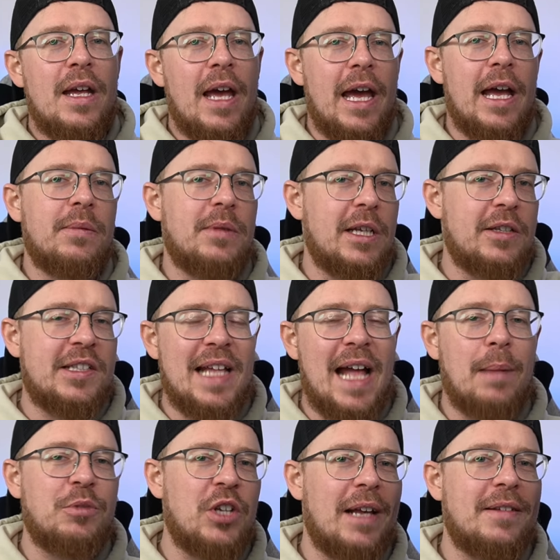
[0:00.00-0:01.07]
there's
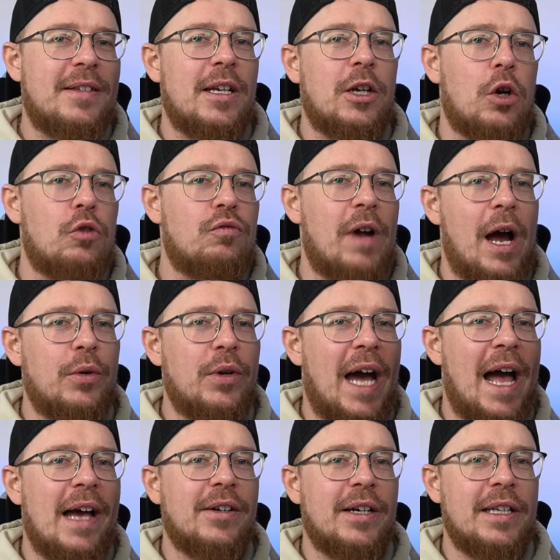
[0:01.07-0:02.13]
Snapchats that go around
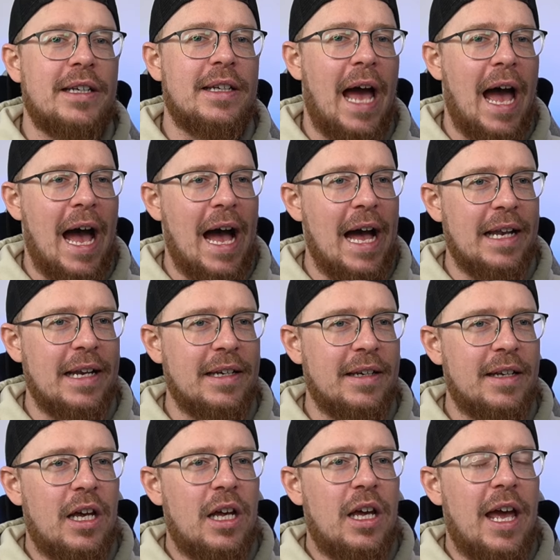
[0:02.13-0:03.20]
Ireland, and
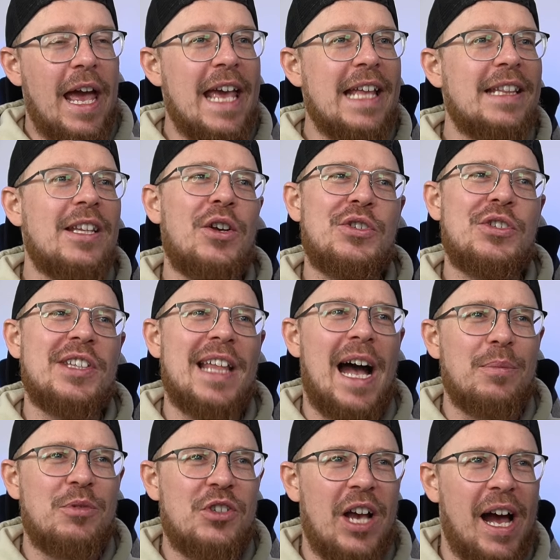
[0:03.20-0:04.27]
in those
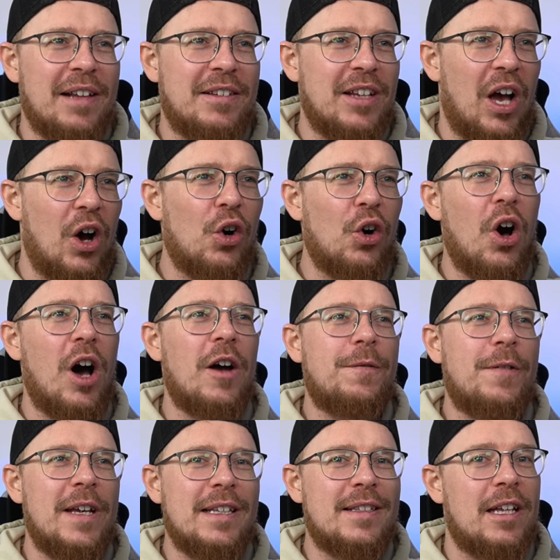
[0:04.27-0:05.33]
Snapchats, a lot of
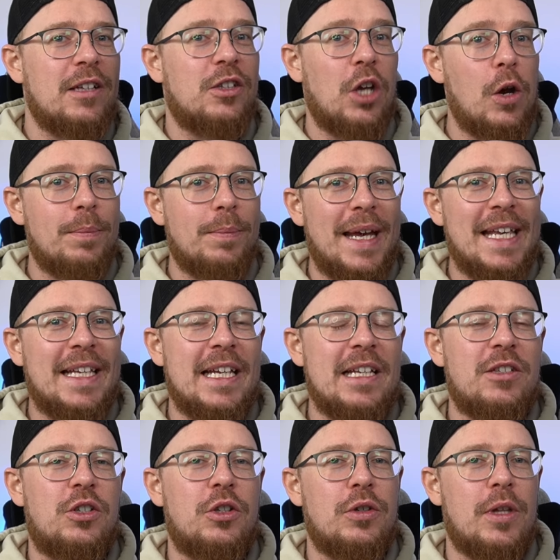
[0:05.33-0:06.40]
things that don't make
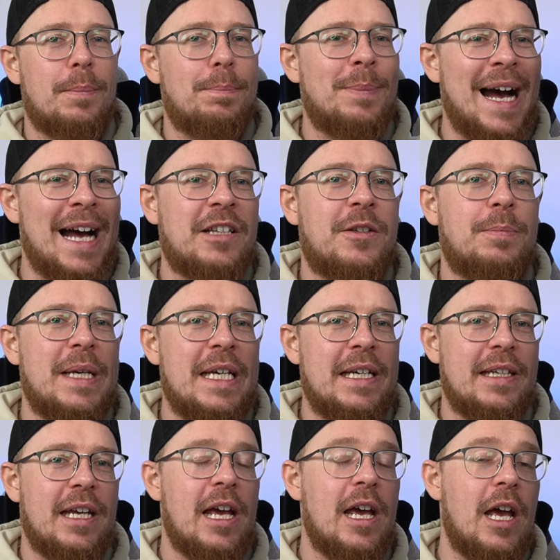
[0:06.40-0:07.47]
it to the mass
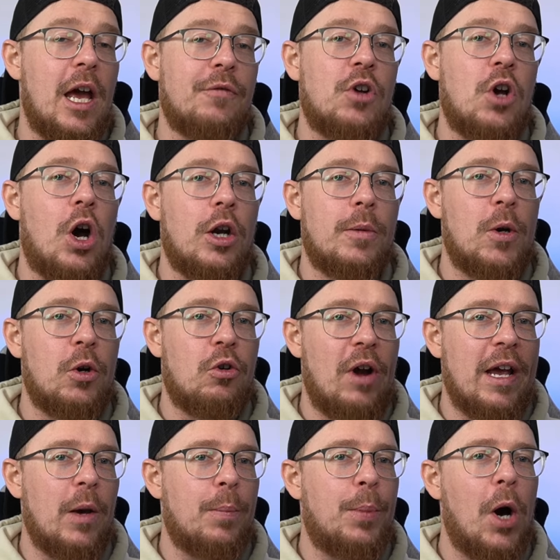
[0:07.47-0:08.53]
media of Conor
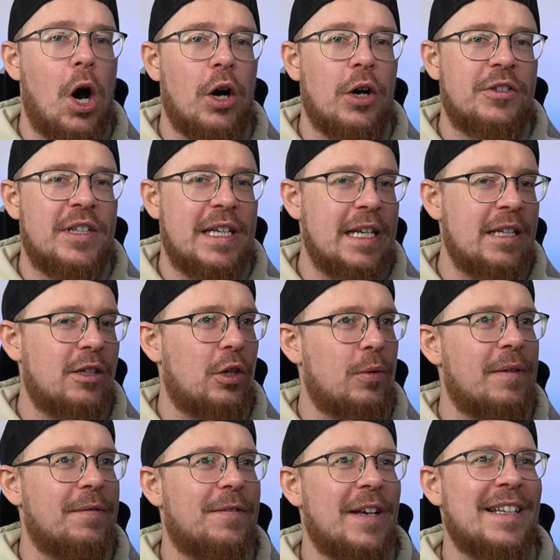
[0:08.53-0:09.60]
McGregor partying,
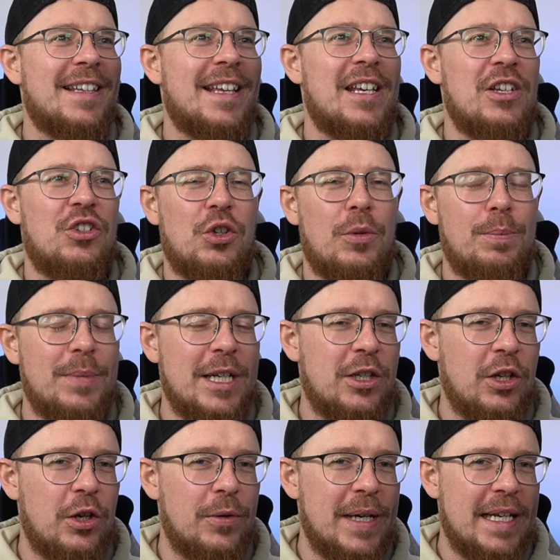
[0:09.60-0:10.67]
doing things that he shouldn't be
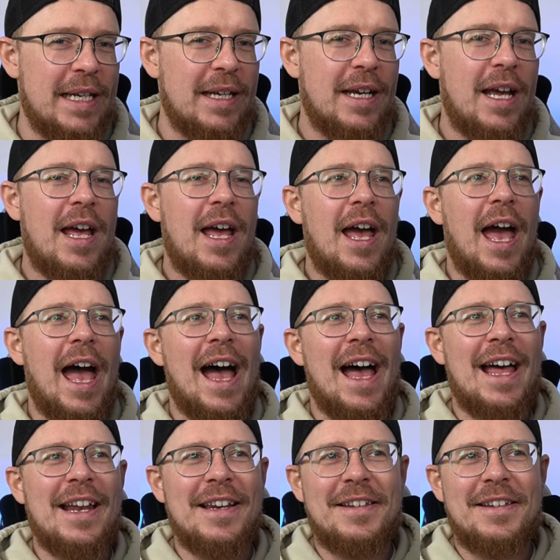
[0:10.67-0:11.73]
doing,
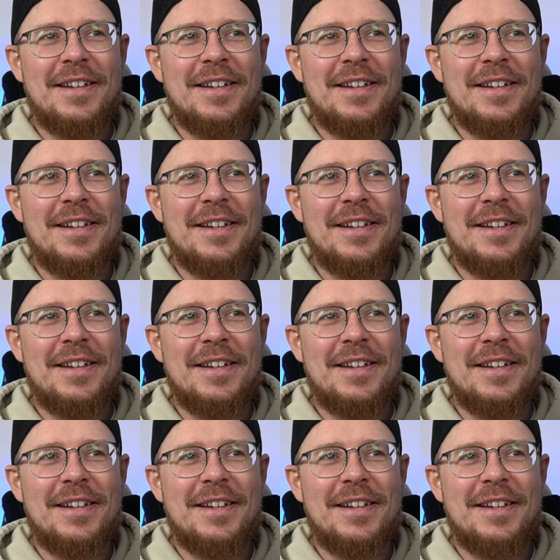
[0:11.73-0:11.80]
and,